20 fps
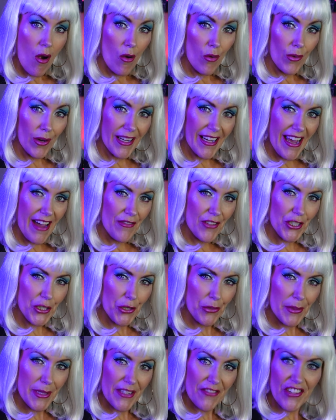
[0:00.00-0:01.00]
we're gonna have a
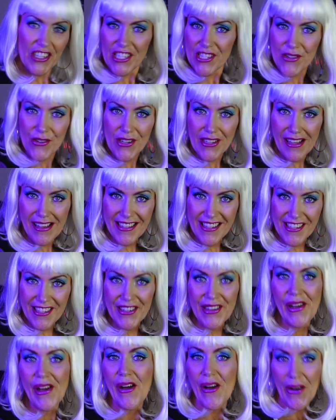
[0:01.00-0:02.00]
little bit of a history
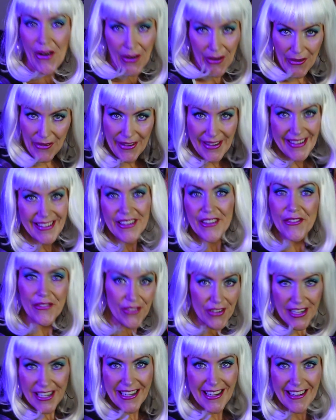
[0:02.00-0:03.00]
lesson on
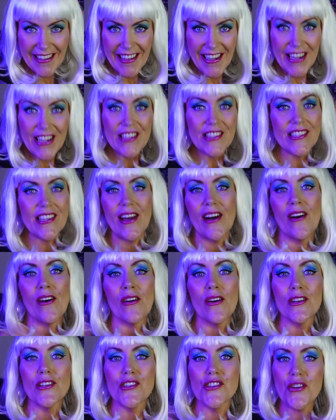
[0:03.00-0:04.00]
Frida.
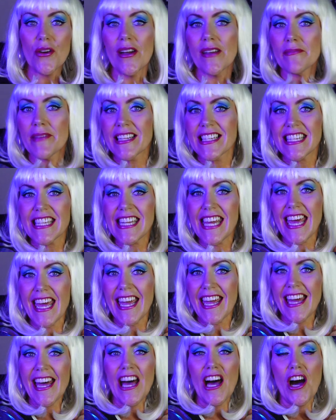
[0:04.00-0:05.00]
So join me
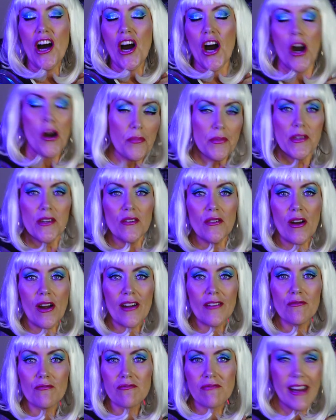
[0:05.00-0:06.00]
today. Hope you
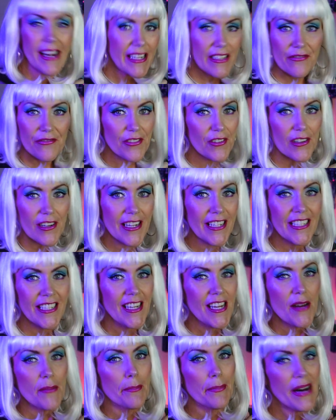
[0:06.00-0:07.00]
are ready for it.
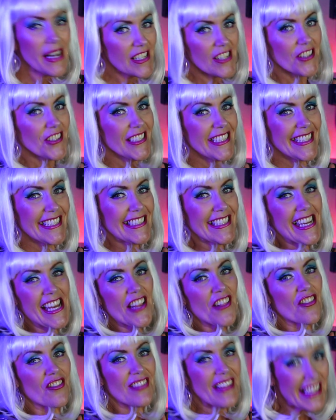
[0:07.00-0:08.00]
Buckle in,
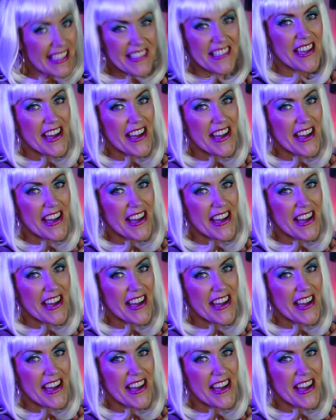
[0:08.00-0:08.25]
let's